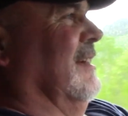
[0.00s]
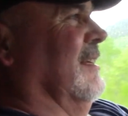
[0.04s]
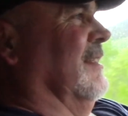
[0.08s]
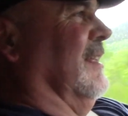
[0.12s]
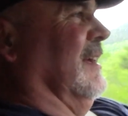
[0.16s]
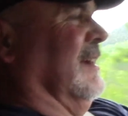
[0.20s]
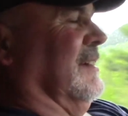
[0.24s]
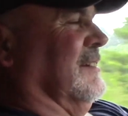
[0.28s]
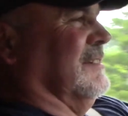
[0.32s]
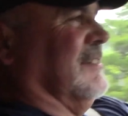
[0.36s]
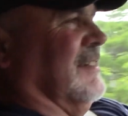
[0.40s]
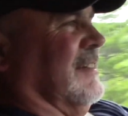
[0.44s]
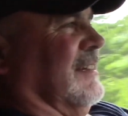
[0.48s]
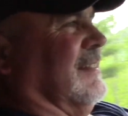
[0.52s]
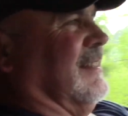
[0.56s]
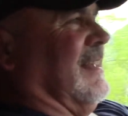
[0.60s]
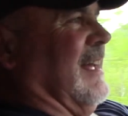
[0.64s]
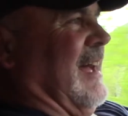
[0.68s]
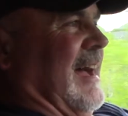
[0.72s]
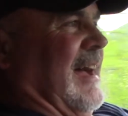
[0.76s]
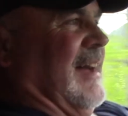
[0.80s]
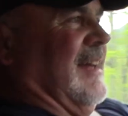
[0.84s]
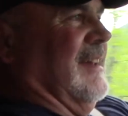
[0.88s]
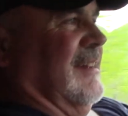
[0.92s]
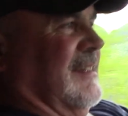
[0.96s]
things like
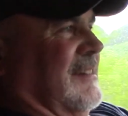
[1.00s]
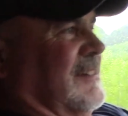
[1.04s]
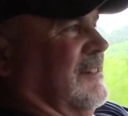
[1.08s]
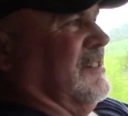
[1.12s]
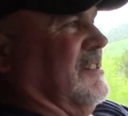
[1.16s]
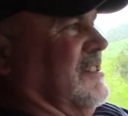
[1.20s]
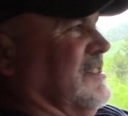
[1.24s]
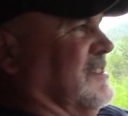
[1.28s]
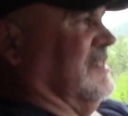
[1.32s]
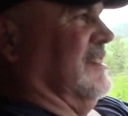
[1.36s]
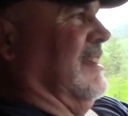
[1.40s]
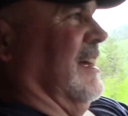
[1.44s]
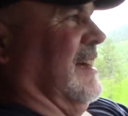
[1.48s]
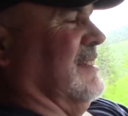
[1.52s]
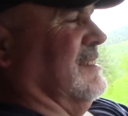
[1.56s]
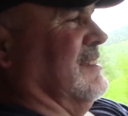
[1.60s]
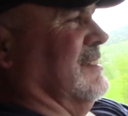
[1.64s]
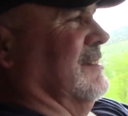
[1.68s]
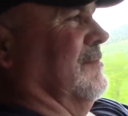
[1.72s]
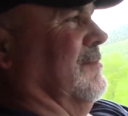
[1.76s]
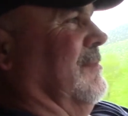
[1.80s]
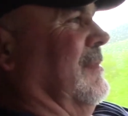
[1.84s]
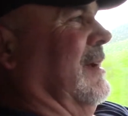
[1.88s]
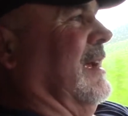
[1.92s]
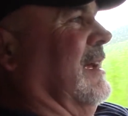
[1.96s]
that. It just
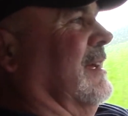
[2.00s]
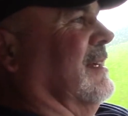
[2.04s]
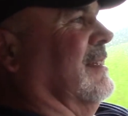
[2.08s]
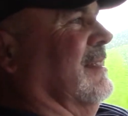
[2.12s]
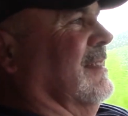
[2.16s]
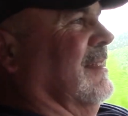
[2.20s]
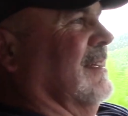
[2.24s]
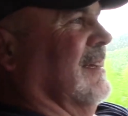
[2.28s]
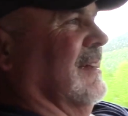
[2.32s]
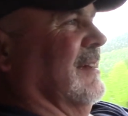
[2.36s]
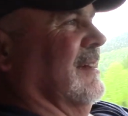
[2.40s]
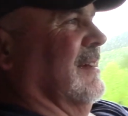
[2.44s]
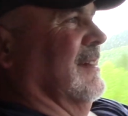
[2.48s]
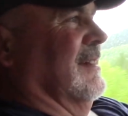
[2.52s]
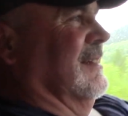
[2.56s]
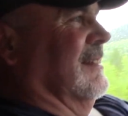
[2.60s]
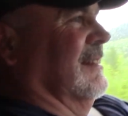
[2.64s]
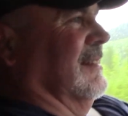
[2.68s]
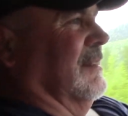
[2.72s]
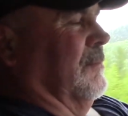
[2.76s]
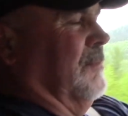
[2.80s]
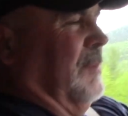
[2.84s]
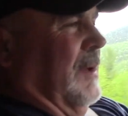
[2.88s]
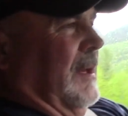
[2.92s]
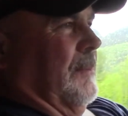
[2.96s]
doesn't make
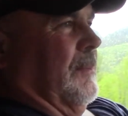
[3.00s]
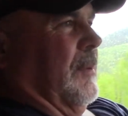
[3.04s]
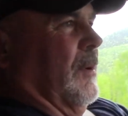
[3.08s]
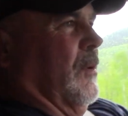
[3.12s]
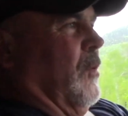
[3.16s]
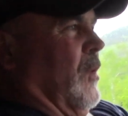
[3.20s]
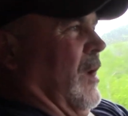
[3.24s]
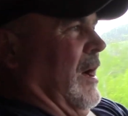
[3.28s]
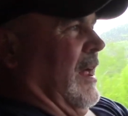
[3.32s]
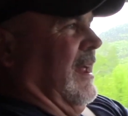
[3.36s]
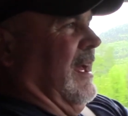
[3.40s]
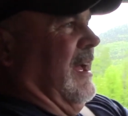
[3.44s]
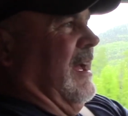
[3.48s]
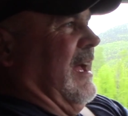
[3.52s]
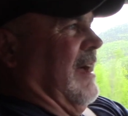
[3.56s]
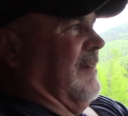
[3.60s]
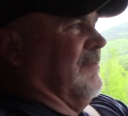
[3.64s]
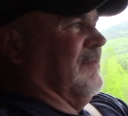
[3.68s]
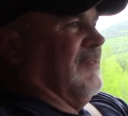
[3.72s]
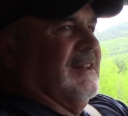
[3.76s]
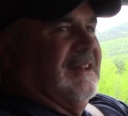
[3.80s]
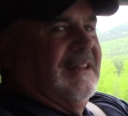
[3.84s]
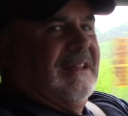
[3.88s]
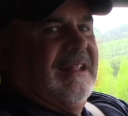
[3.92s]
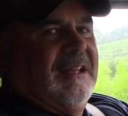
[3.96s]
people want to
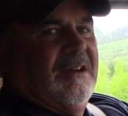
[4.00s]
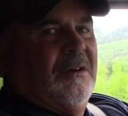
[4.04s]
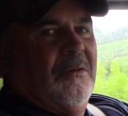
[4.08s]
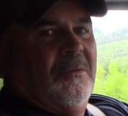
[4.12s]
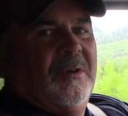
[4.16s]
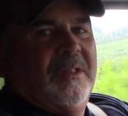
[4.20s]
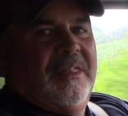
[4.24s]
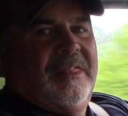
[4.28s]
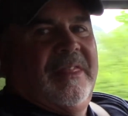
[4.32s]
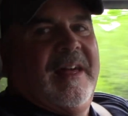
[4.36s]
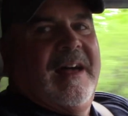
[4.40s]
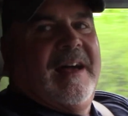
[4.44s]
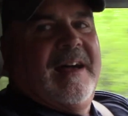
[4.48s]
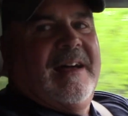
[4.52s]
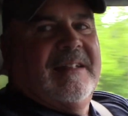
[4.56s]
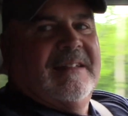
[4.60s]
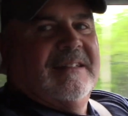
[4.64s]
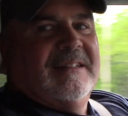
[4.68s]
have to deal with that.